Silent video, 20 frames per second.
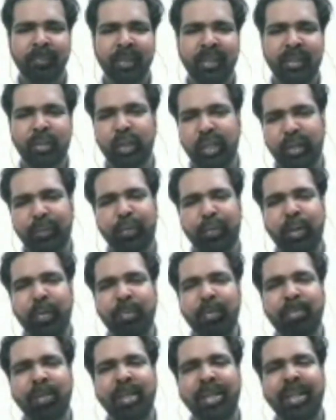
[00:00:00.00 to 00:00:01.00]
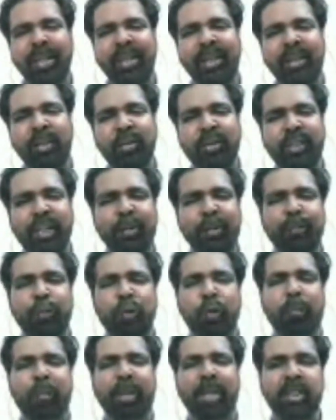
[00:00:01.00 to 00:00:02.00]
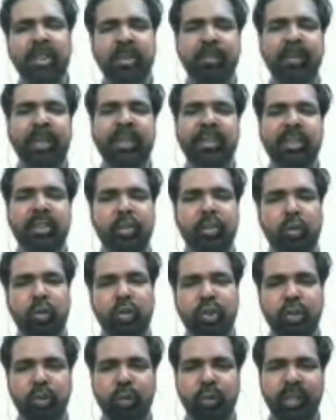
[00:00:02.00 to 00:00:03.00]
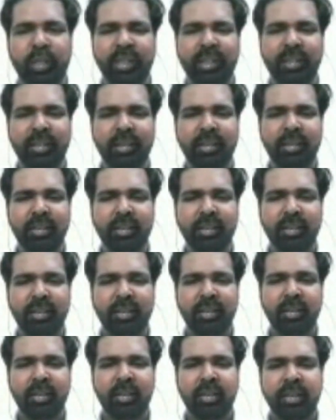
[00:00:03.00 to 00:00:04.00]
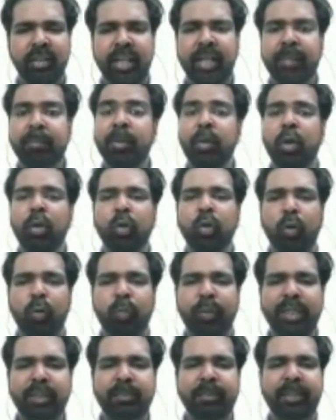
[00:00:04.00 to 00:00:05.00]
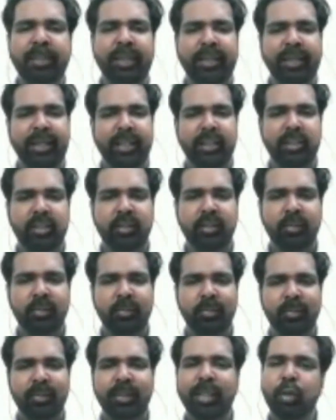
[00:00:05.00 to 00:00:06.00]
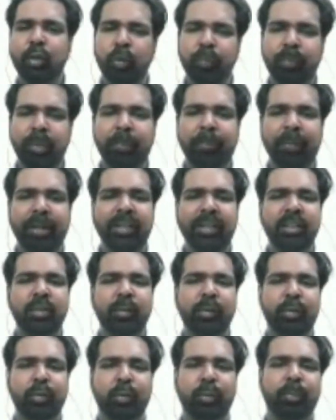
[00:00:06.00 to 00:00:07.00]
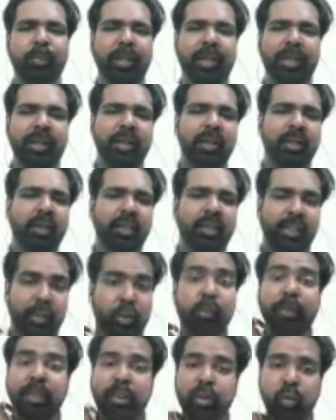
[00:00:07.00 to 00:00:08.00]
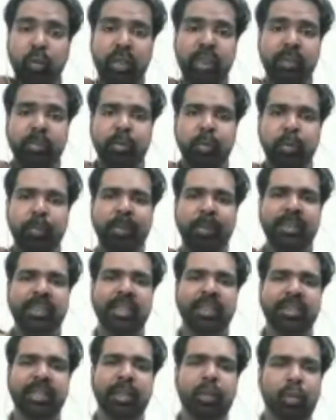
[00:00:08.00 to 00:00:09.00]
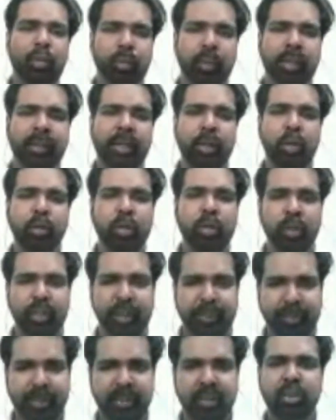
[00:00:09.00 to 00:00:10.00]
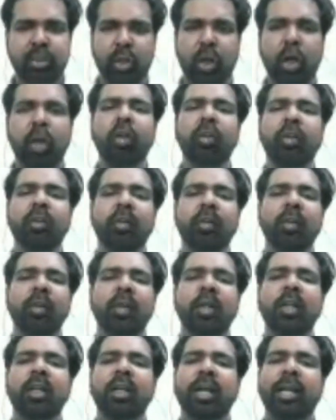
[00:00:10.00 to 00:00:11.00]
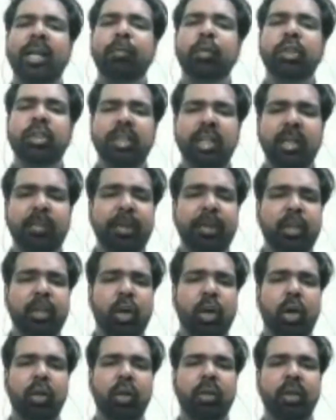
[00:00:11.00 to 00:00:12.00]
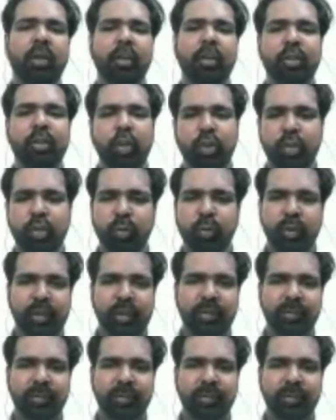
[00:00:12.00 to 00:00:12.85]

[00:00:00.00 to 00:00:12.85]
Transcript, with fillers: So if you are meaning to say four pages means a short story, it may not always be the case. There could be pages which would be, there could be stories which would be 16 to 20 to 30 pages long and would still be called a short story.